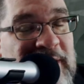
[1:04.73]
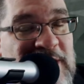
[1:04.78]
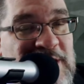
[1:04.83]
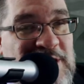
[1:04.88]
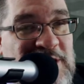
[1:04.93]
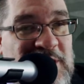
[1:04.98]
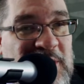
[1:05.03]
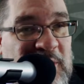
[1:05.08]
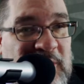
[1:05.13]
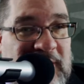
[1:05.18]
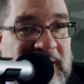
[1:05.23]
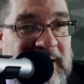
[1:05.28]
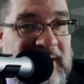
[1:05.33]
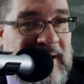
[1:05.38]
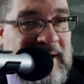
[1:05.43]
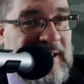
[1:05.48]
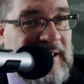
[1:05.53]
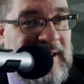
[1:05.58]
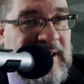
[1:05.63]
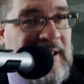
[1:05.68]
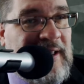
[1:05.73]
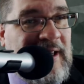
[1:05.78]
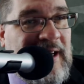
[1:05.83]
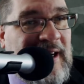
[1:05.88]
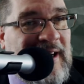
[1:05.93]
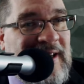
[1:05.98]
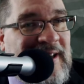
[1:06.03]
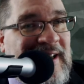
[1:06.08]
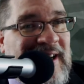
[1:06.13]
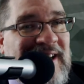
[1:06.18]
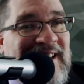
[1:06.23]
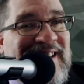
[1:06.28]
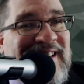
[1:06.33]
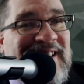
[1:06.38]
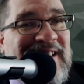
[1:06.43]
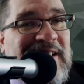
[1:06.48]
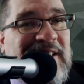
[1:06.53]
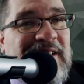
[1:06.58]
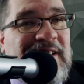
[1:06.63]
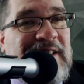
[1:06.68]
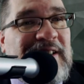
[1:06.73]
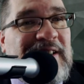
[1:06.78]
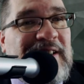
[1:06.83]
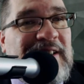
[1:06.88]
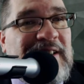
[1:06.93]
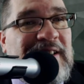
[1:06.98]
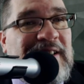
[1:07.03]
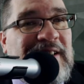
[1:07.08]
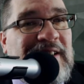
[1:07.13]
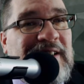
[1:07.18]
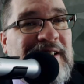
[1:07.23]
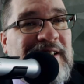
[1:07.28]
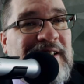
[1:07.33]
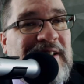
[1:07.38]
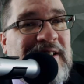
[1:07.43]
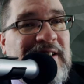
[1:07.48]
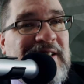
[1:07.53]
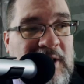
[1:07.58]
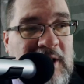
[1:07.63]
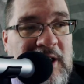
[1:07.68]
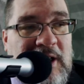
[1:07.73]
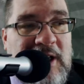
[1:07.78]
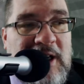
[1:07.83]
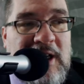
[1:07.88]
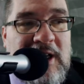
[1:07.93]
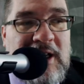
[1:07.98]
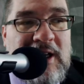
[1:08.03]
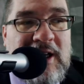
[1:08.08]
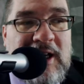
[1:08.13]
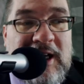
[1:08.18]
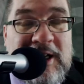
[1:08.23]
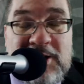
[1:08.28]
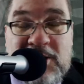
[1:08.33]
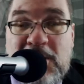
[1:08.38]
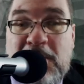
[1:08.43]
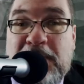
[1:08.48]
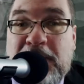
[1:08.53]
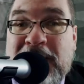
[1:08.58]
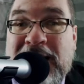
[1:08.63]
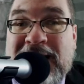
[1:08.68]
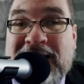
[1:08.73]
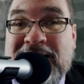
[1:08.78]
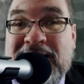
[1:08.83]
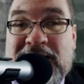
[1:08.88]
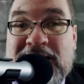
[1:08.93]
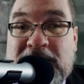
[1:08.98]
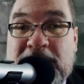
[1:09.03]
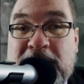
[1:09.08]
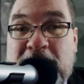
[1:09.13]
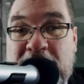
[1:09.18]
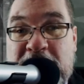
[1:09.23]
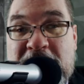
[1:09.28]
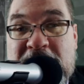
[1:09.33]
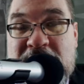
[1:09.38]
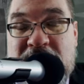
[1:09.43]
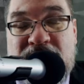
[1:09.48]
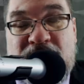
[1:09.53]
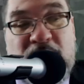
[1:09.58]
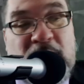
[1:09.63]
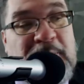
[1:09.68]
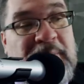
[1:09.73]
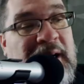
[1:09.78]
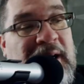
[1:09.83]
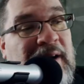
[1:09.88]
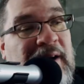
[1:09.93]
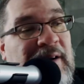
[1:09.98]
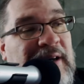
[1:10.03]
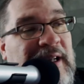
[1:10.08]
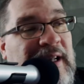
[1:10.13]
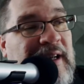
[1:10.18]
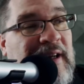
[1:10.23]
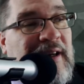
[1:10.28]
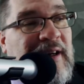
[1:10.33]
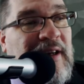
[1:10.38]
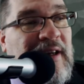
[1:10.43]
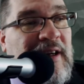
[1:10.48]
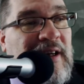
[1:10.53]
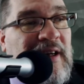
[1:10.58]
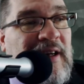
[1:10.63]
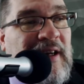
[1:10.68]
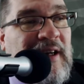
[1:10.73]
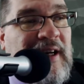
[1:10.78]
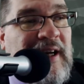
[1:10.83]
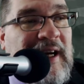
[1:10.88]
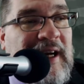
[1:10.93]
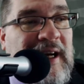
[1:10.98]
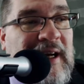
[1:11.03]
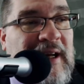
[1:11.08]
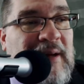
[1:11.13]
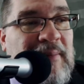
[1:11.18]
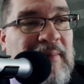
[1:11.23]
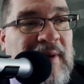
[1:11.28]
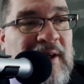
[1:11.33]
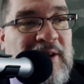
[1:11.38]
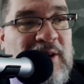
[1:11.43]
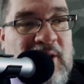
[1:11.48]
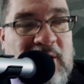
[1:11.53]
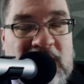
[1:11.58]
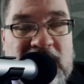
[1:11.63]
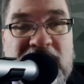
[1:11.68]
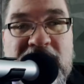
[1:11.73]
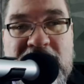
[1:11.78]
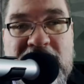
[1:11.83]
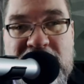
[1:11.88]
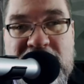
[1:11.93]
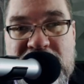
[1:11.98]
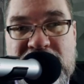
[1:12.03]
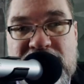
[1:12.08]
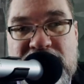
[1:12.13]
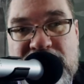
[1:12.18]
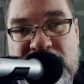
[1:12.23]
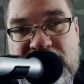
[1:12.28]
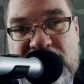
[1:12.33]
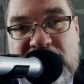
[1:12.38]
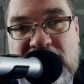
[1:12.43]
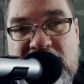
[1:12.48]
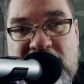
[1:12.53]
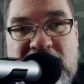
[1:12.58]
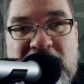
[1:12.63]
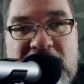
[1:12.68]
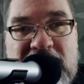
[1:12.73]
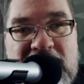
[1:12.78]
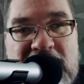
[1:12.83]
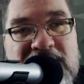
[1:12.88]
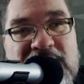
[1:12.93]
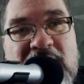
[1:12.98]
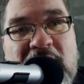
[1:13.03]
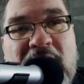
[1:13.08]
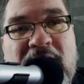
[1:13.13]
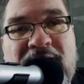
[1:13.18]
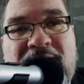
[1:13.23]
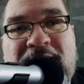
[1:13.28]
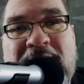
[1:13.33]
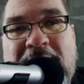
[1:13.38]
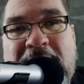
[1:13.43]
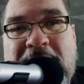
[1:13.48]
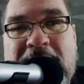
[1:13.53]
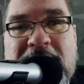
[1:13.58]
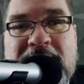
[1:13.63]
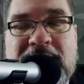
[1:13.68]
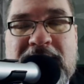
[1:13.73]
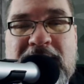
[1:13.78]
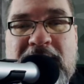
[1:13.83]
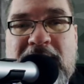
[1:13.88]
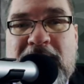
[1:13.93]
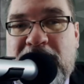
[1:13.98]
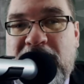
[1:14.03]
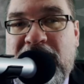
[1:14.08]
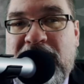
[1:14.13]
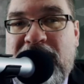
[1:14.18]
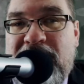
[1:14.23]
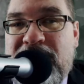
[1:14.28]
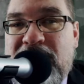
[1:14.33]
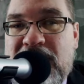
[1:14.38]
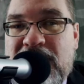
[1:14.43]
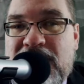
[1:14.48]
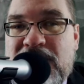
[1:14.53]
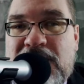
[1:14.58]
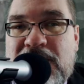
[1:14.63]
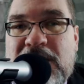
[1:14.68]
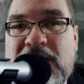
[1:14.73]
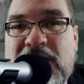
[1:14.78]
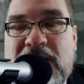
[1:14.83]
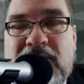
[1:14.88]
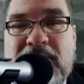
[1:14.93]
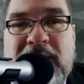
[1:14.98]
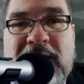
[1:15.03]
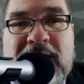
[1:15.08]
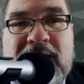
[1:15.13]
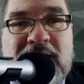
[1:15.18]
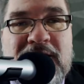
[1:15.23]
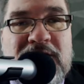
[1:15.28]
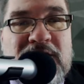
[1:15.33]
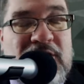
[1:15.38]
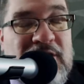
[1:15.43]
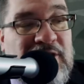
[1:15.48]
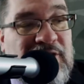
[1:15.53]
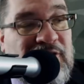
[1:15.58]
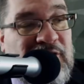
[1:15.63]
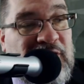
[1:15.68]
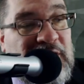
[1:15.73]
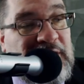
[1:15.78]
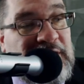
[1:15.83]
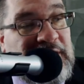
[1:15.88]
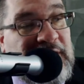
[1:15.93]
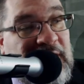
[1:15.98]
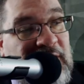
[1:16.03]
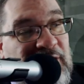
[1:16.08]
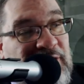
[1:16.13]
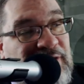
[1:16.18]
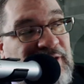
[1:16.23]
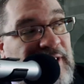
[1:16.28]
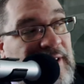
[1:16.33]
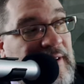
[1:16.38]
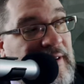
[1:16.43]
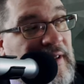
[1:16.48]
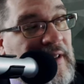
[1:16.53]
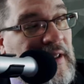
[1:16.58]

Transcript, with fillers: schooling, not in the least sense of the word. I do practice peaceful parenting, and my daughter is of an age that I believe that she can make a decision for herself, and